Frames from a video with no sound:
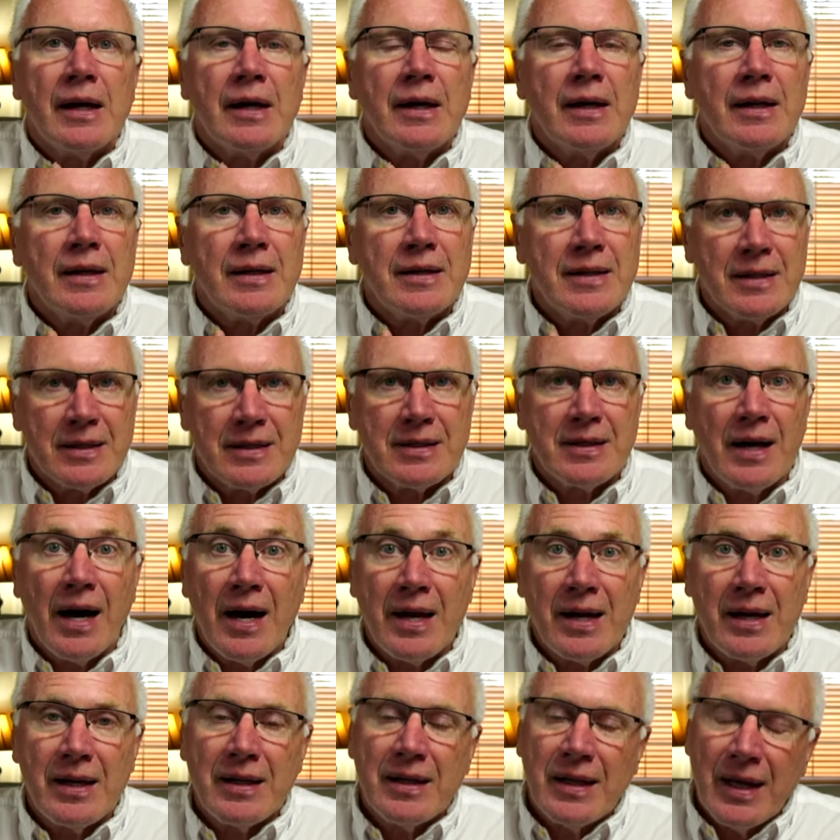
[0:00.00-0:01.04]

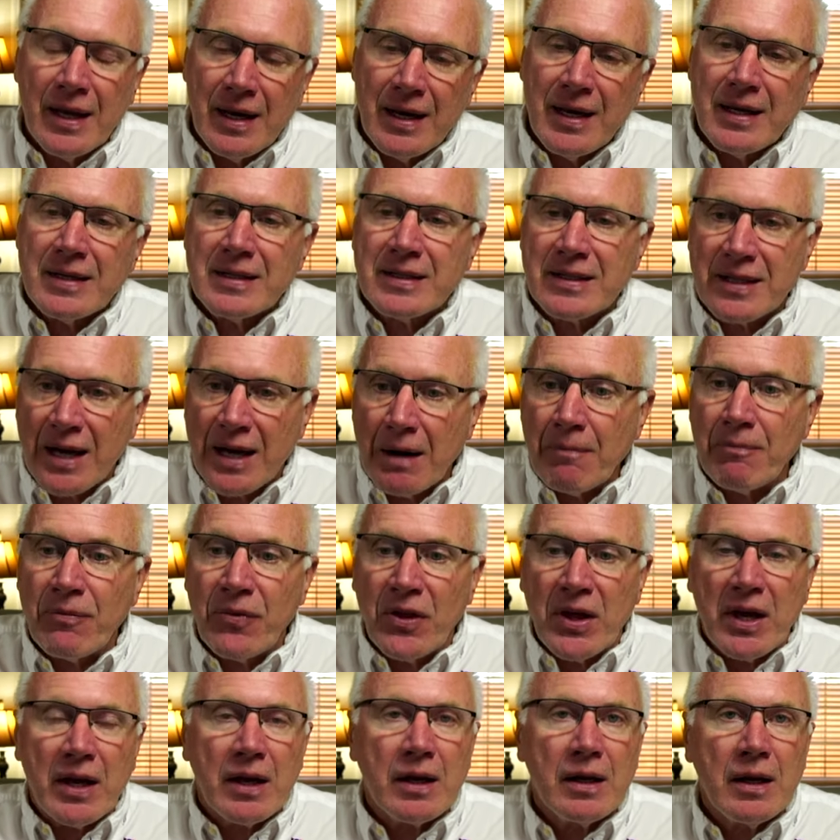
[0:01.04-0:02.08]
decided that
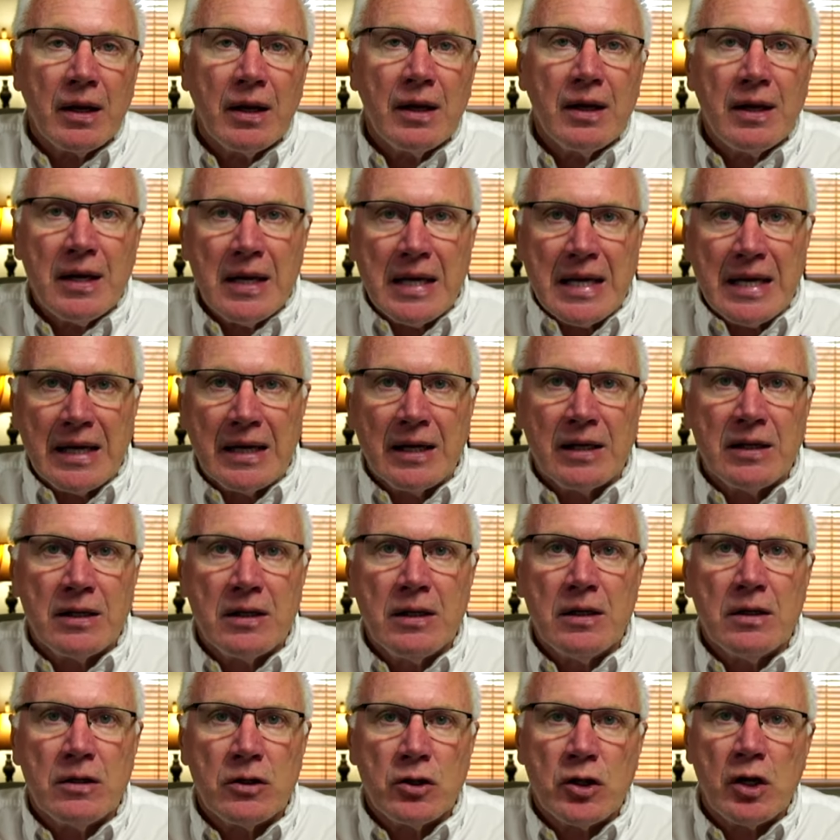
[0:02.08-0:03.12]
something needed
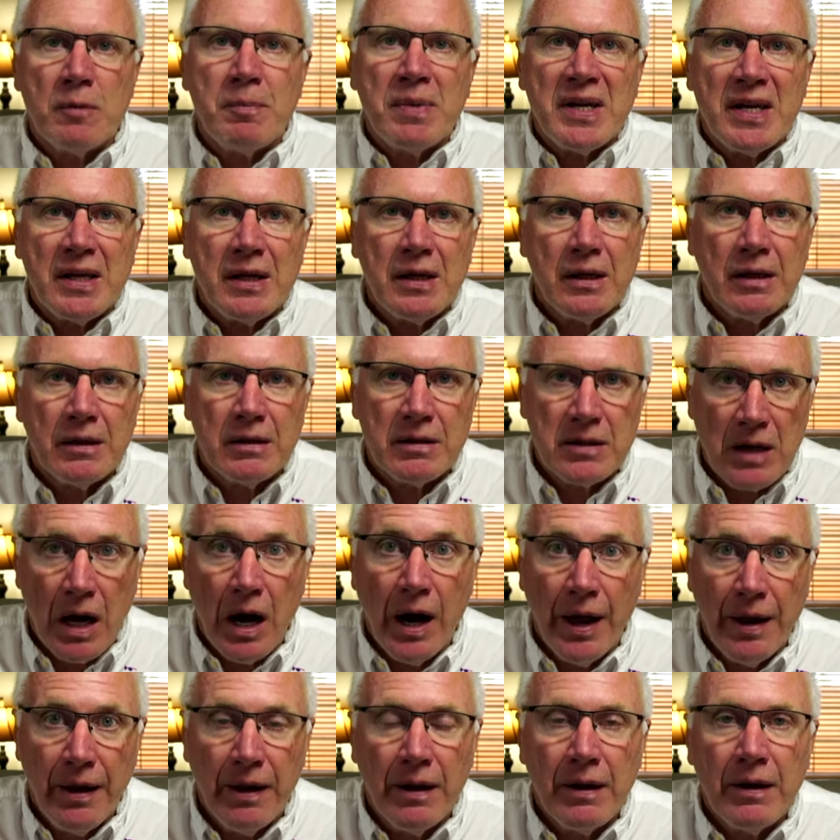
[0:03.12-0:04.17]
to be
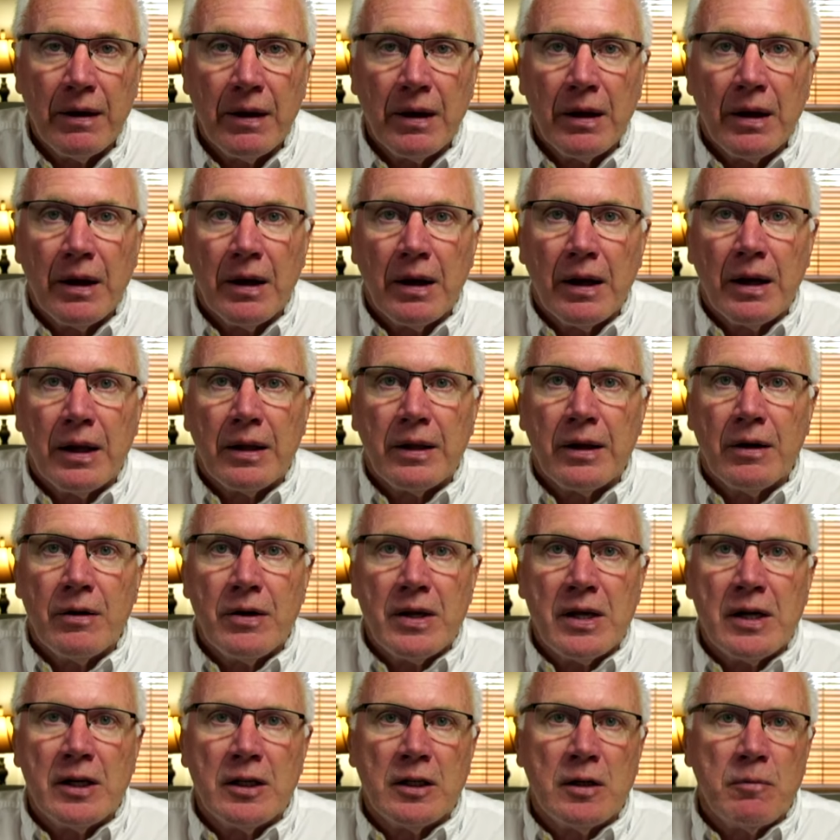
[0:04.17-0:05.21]
done. There
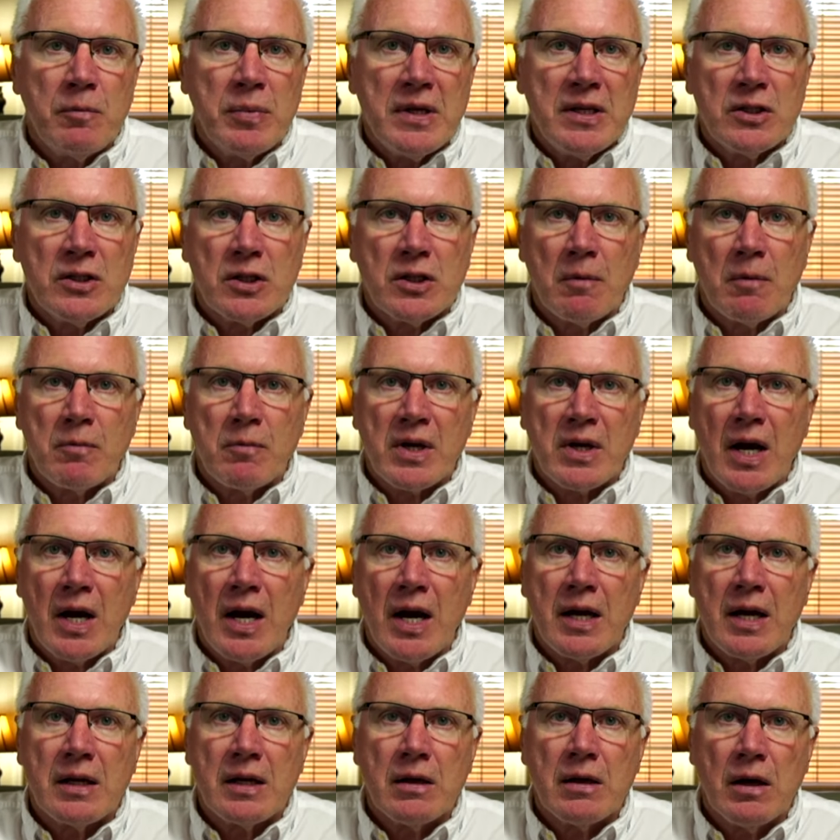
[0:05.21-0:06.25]
needed to be some
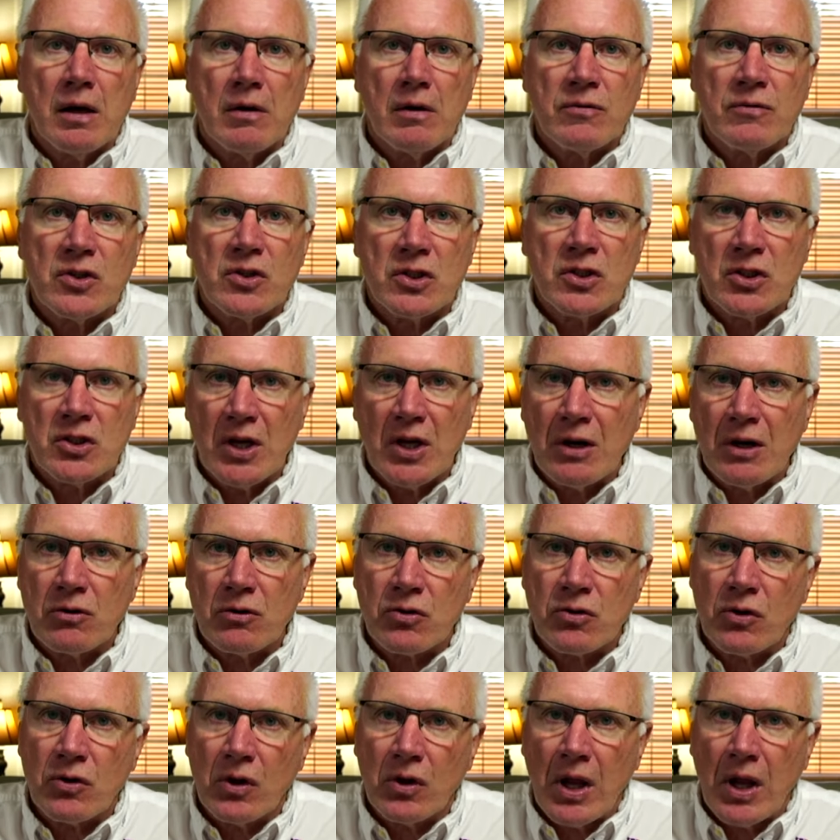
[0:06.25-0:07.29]
kind of
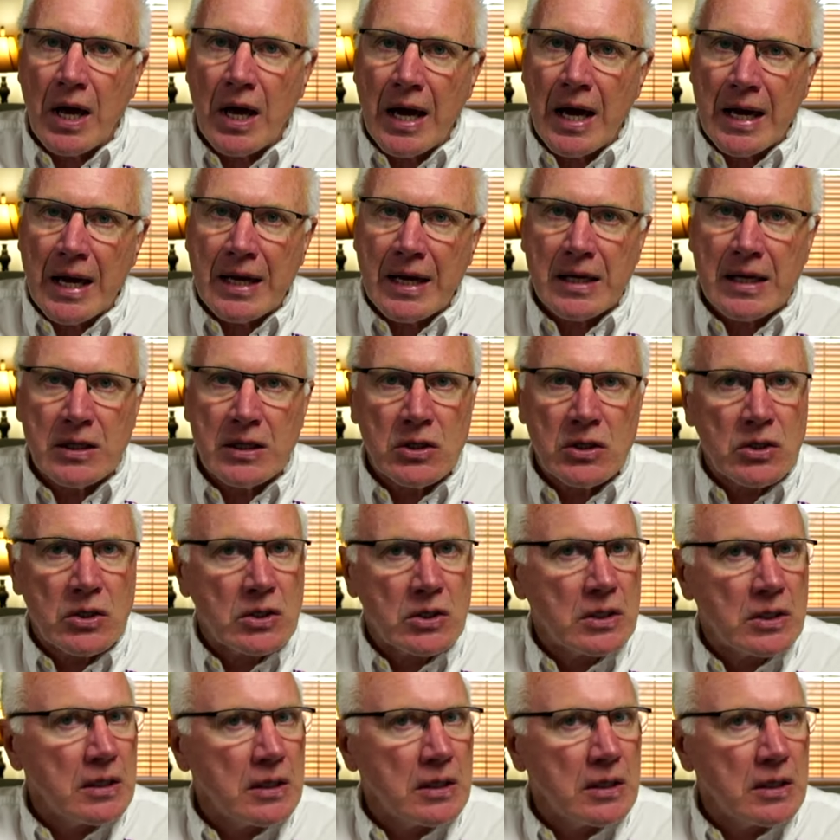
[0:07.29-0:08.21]
centralized